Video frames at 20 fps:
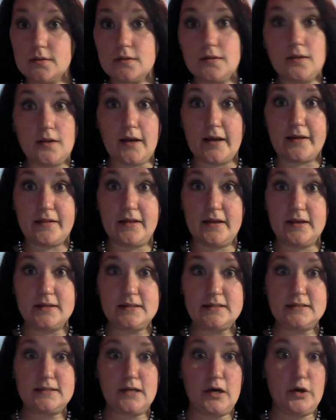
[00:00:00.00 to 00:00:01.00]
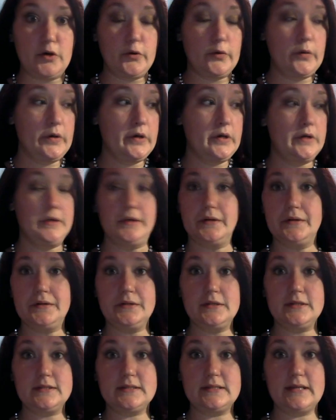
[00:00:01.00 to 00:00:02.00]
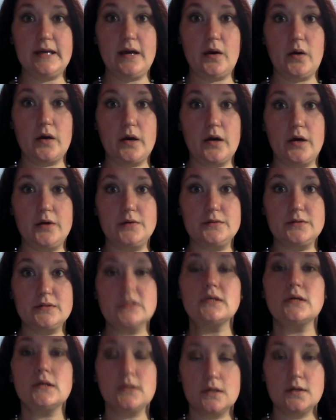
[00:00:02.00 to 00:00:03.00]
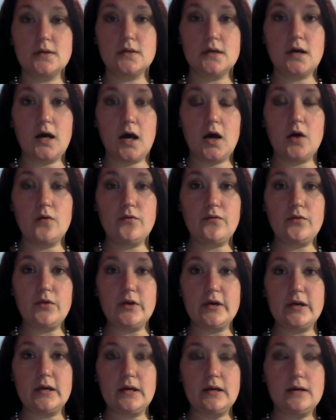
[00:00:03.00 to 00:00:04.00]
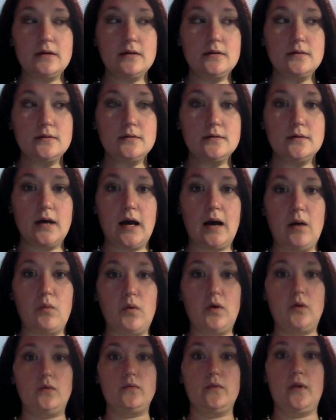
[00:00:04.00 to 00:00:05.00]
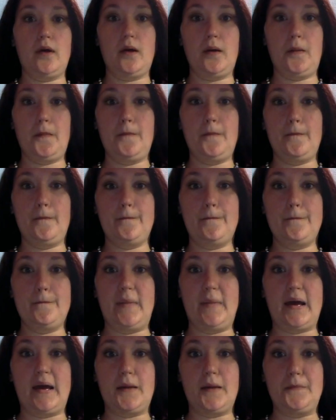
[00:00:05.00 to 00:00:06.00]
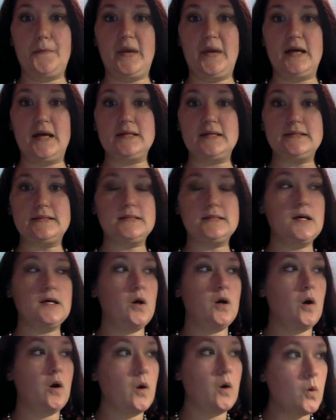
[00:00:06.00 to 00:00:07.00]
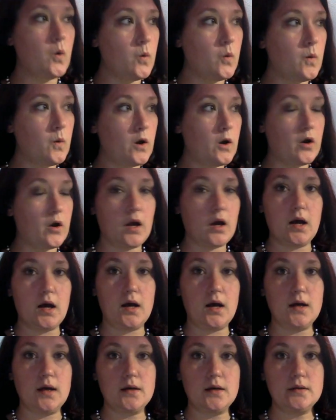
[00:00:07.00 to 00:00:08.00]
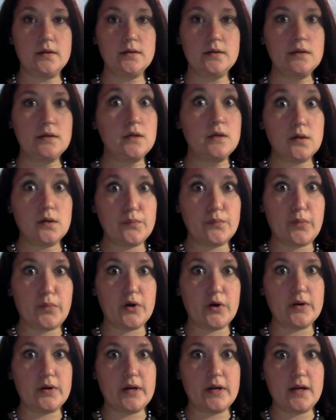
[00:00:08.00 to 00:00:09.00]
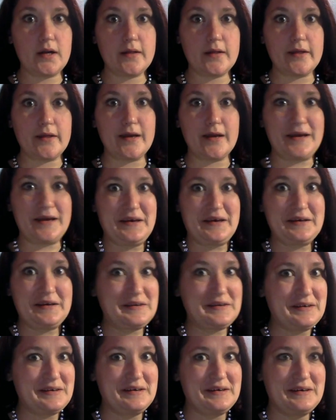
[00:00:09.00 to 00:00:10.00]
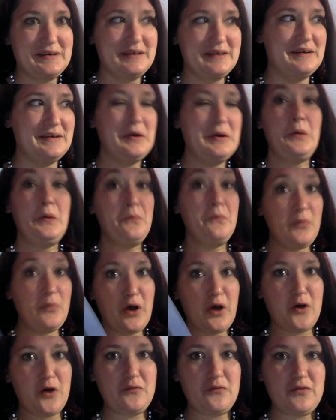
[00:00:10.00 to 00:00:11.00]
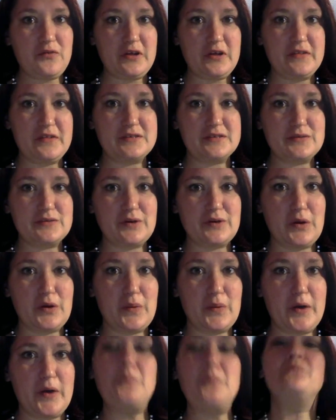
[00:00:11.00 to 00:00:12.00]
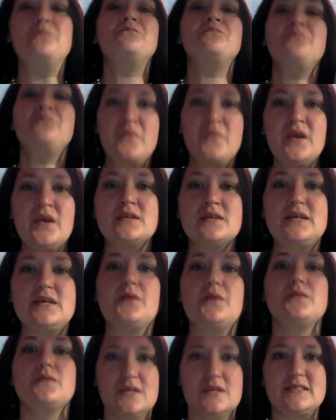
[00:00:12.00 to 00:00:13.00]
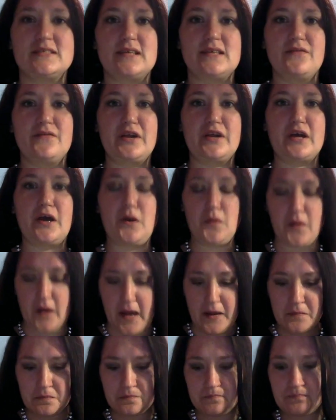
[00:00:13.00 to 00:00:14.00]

like this, so let's see how it goes. Hopefully, I won't make a mess or burn anything. Hopefully, this will go well. So, let's give it a go, okay?